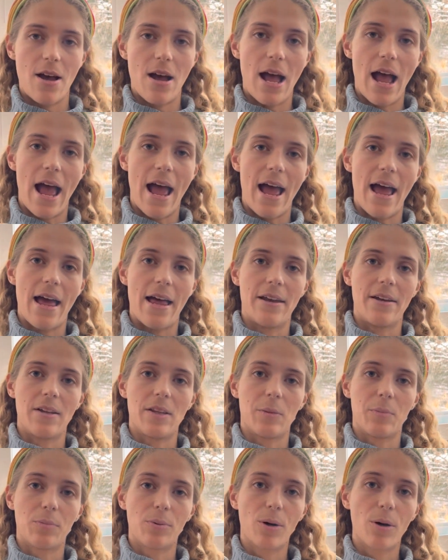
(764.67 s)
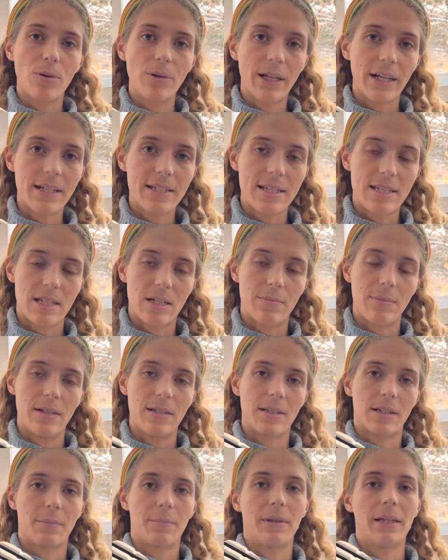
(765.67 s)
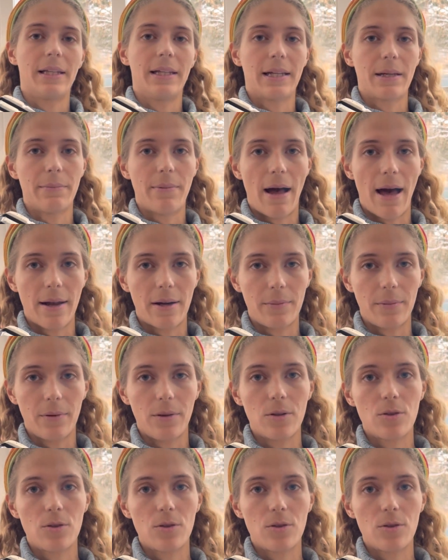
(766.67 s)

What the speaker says: and the ProLink system is completely compatible.